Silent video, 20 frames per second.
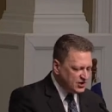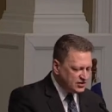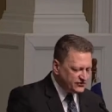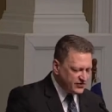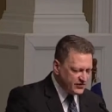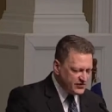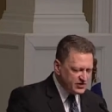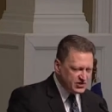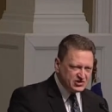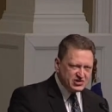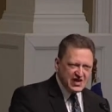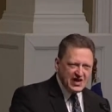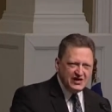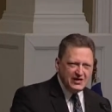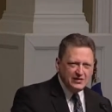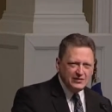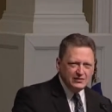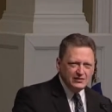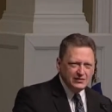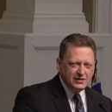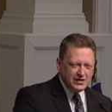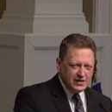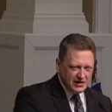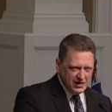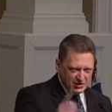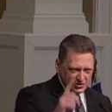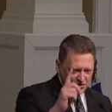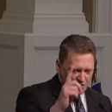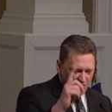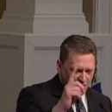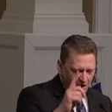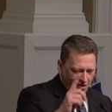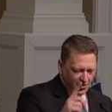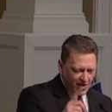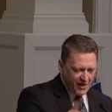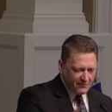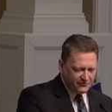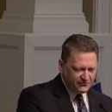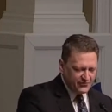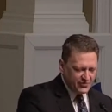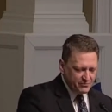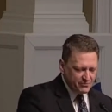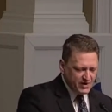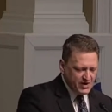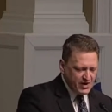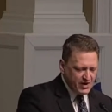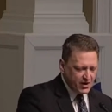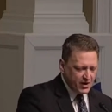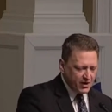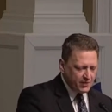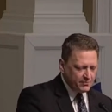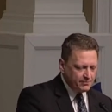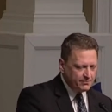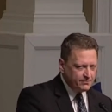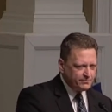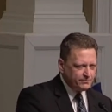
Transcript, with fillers: For the saint, it's all up from here.